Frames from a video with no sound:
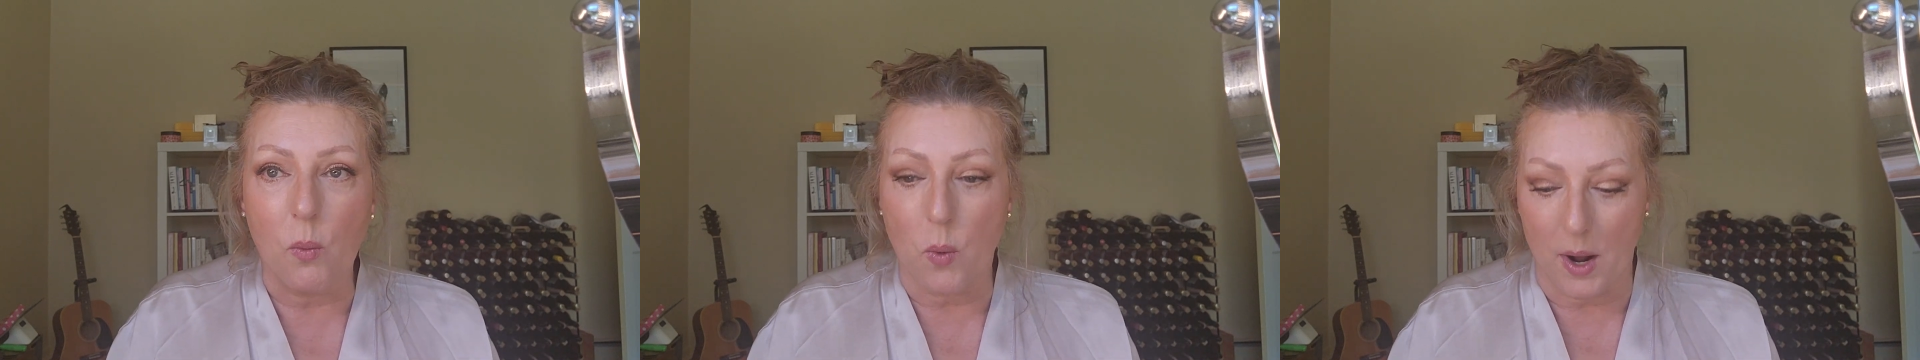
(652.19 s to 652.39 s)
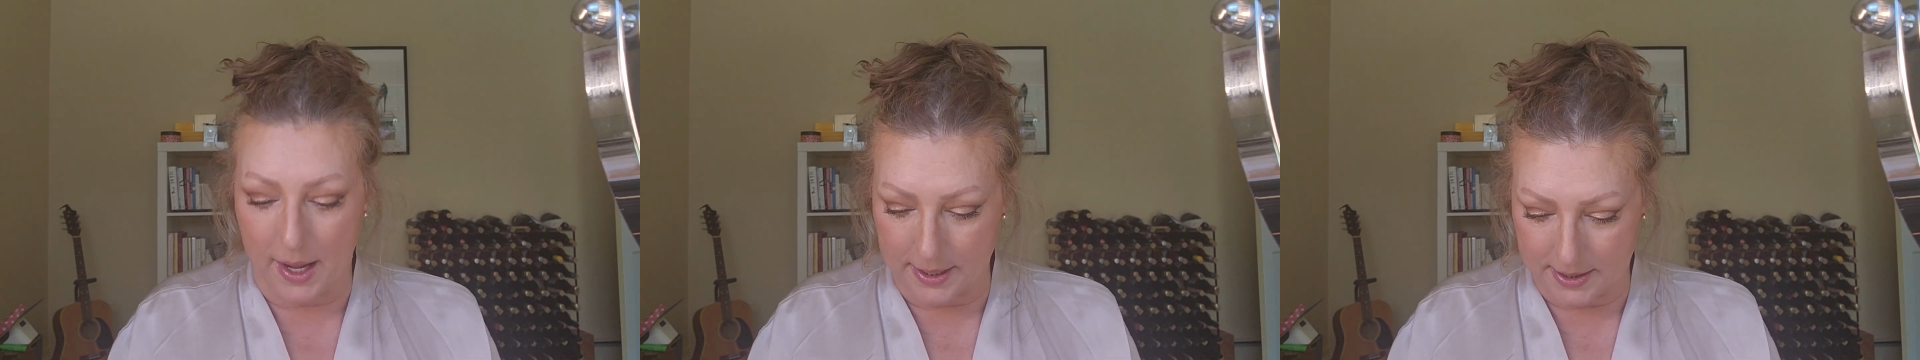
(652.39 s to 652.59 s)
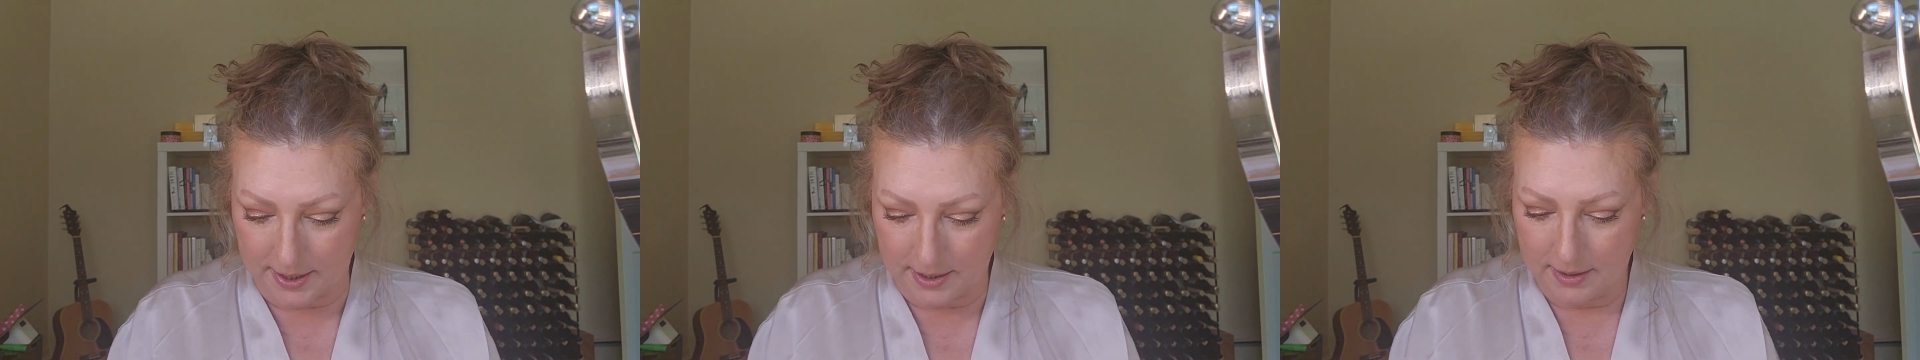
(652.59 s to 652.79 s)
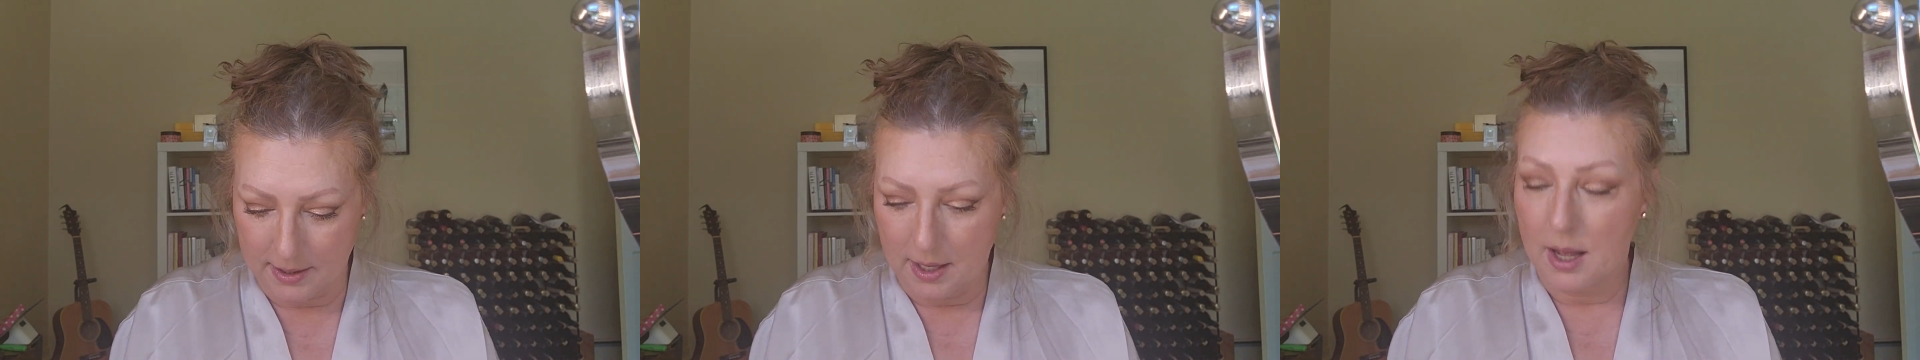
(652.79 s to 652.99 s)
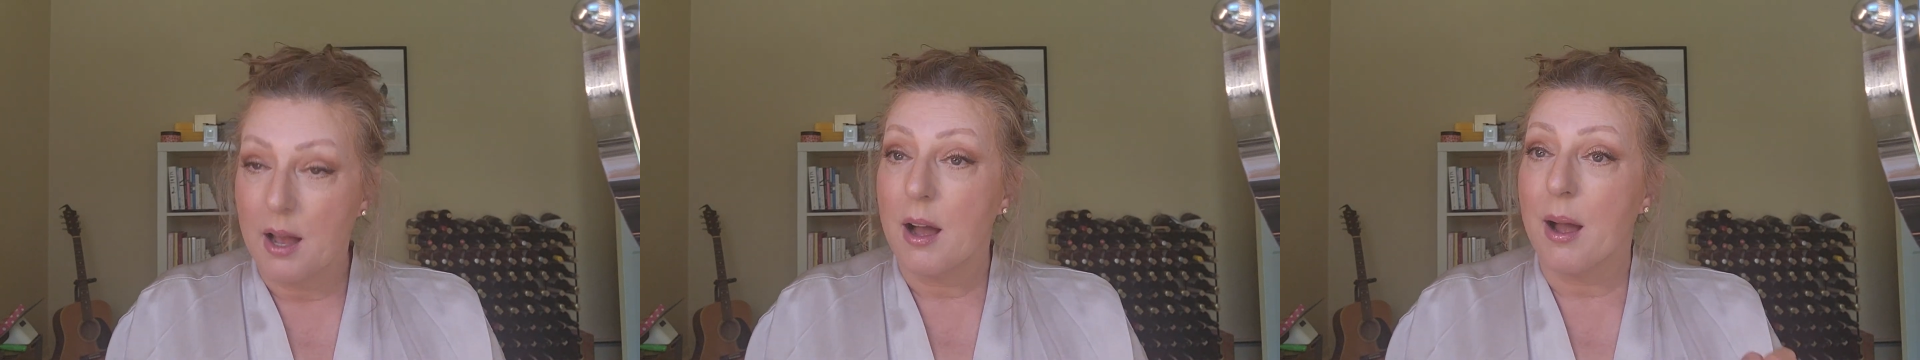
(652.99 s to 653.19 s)
wet,
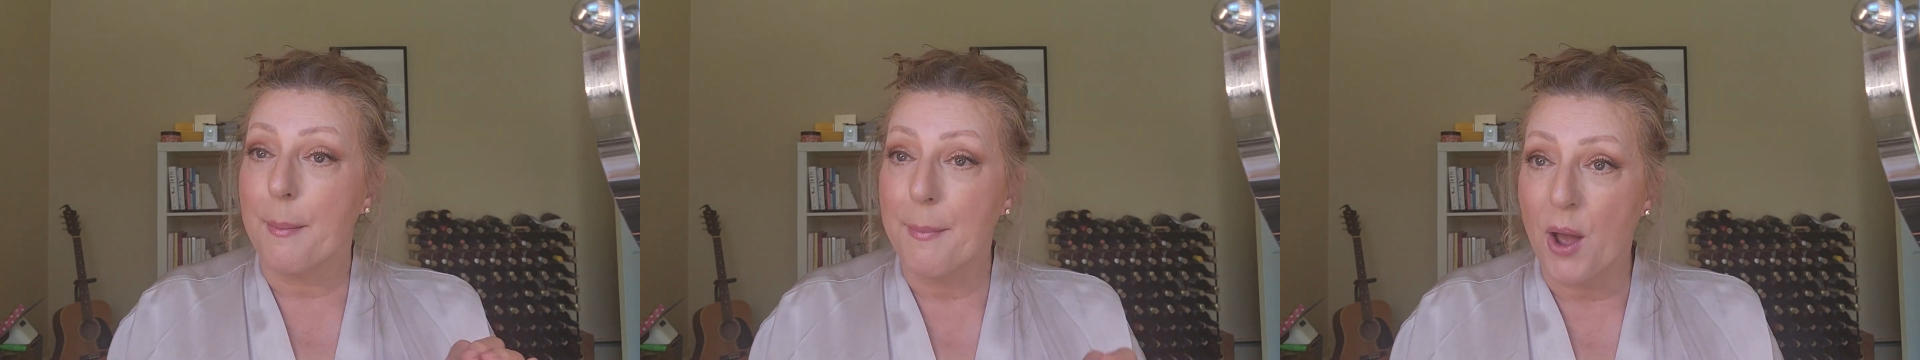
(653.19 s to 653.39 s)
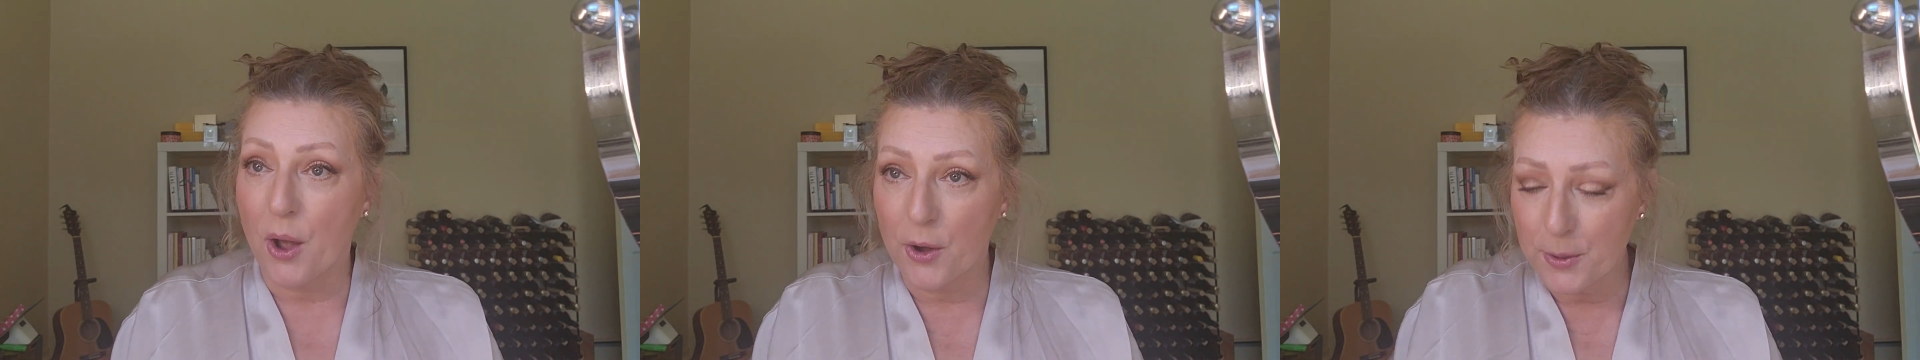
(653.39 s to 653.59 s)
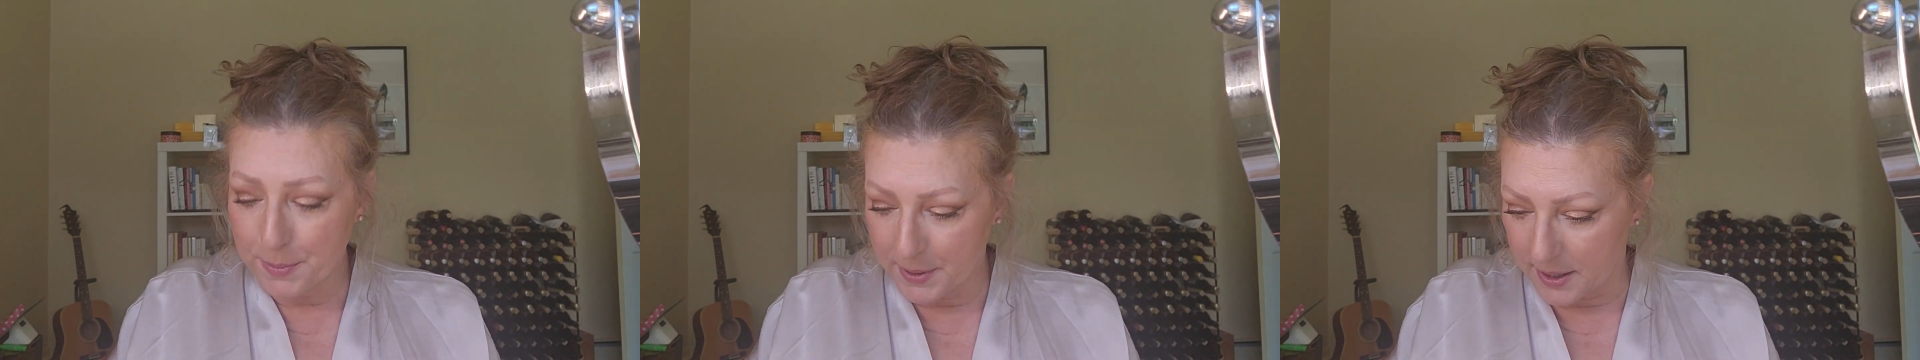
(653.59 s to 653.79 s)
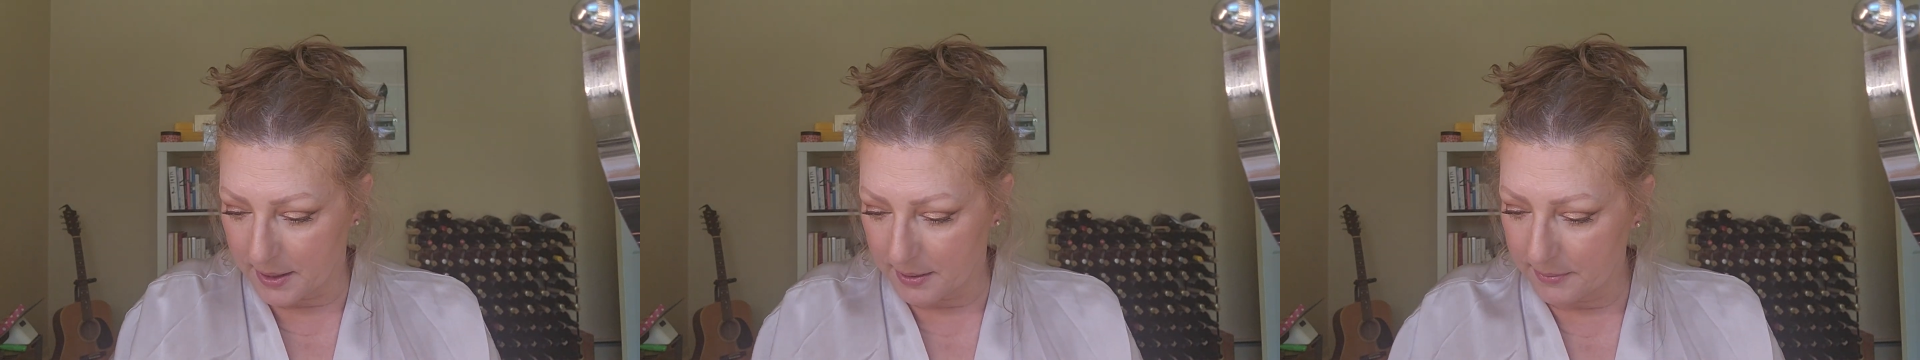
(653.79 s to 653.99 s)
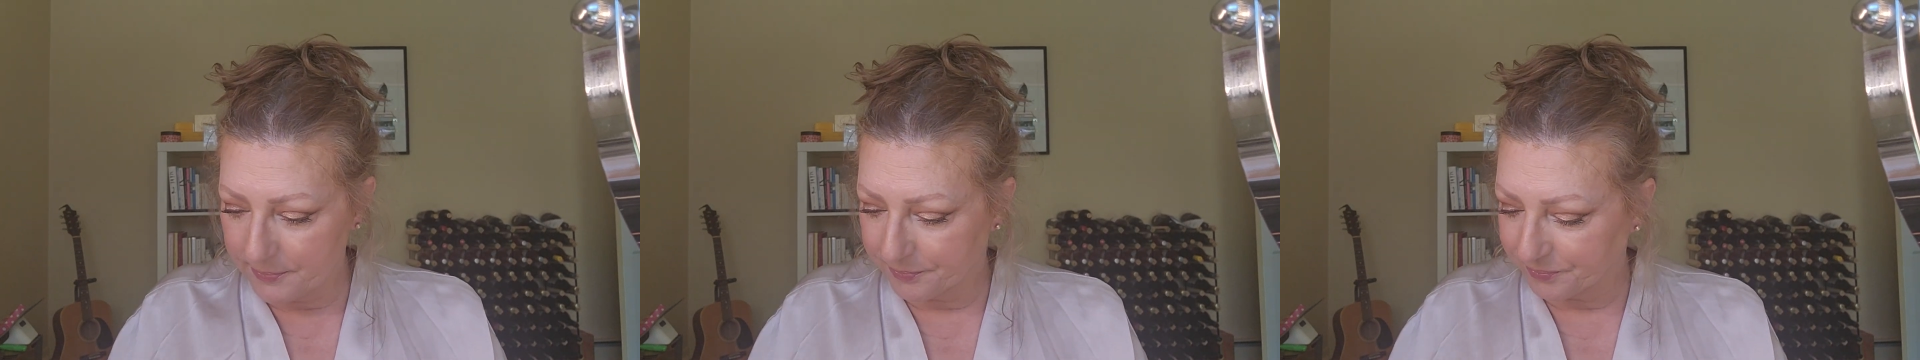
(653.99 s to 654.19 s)
I'm
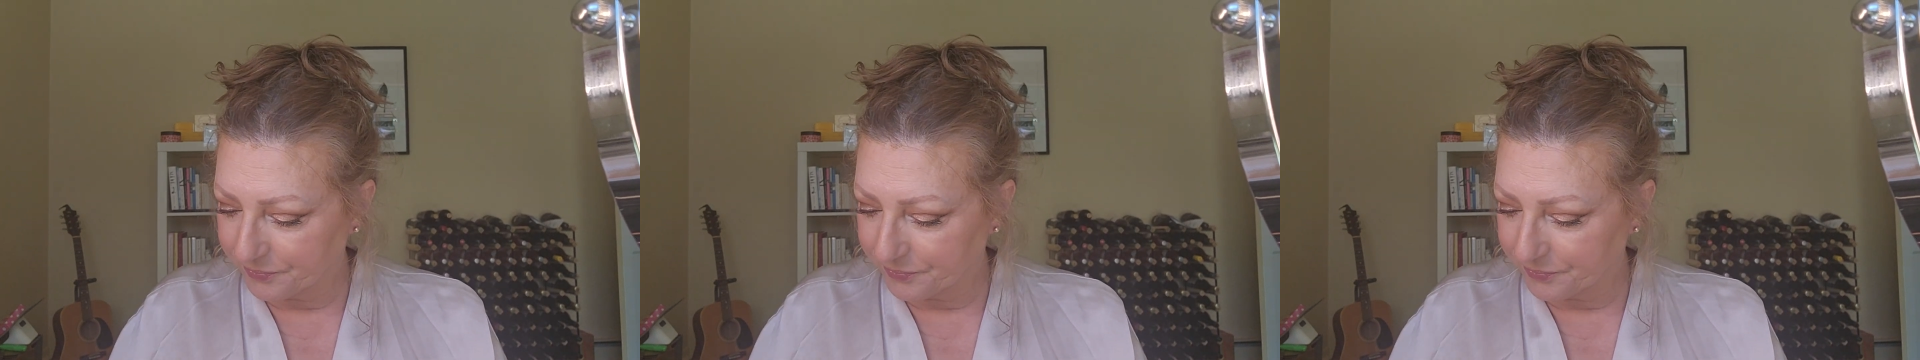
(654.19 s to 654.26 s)
hoping